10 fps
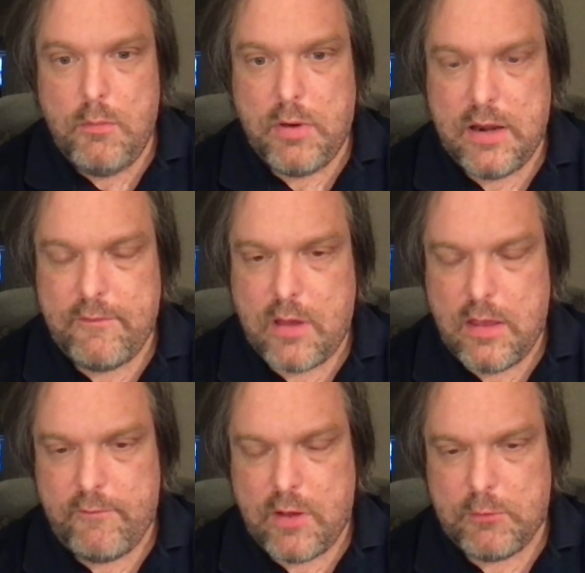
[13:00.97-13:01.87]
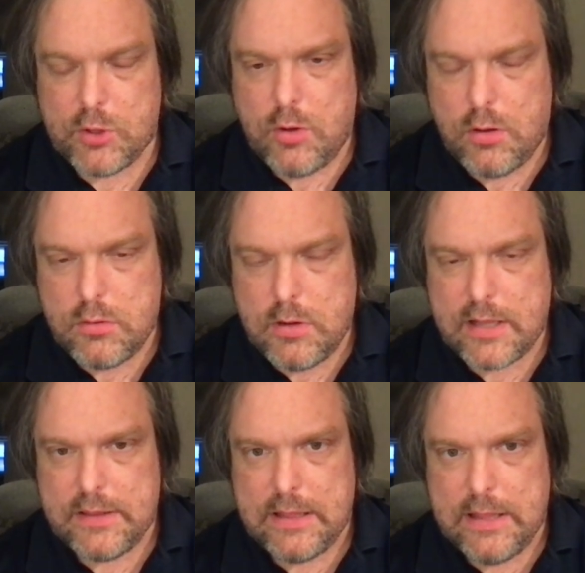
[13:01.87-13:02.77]
but if I recall
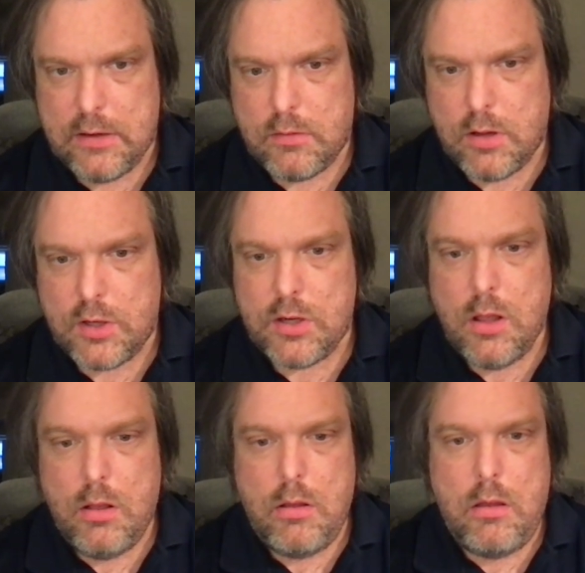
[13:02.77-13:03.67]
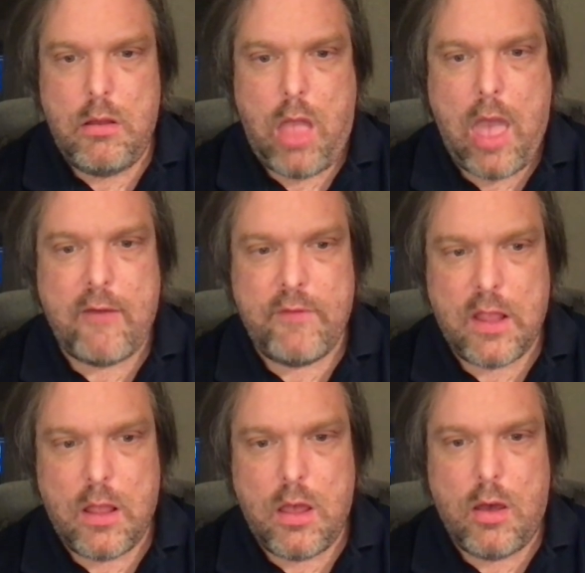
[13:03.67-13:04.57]
correctly, later on
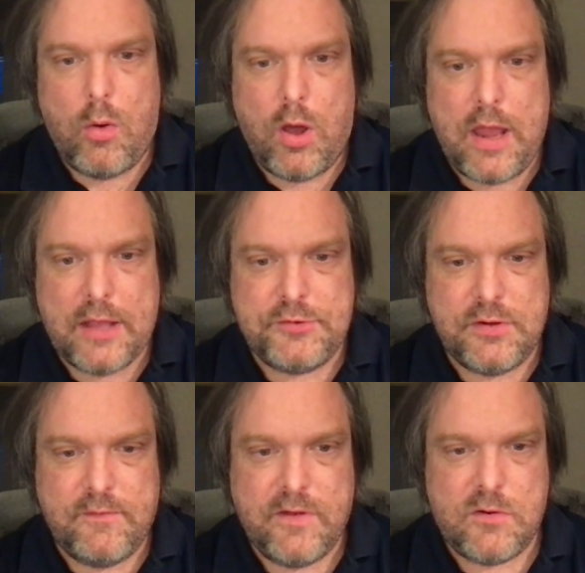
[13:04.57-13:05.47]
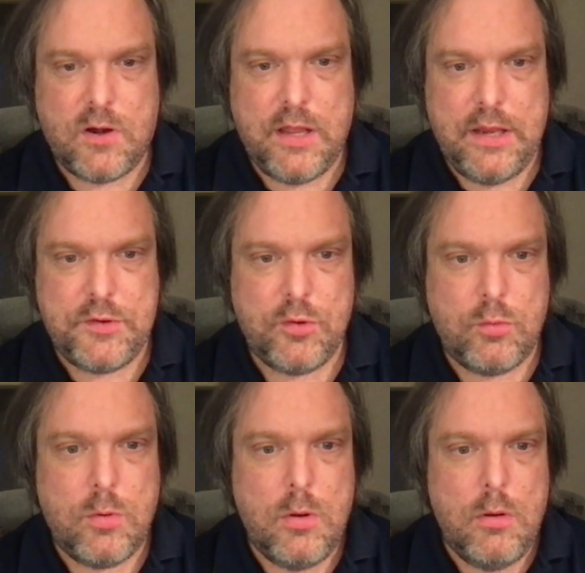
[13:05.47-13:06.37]
having an extra defender on e2
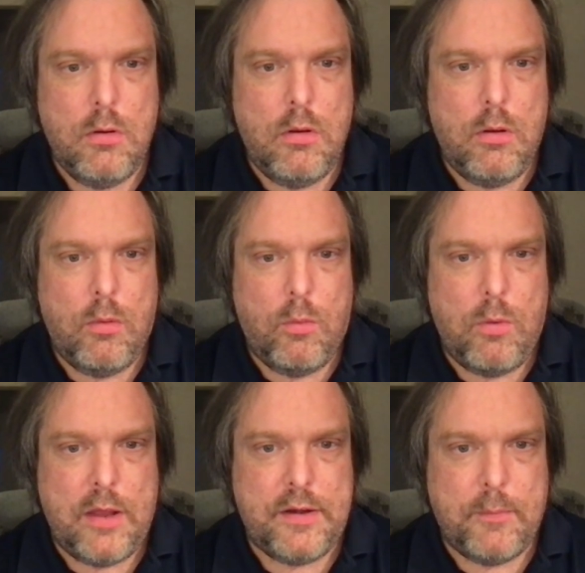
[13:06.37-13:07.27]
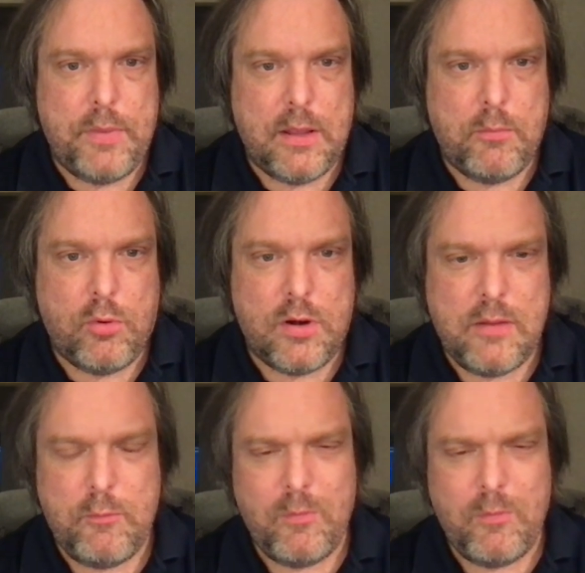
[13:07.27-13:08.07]
ended up being important.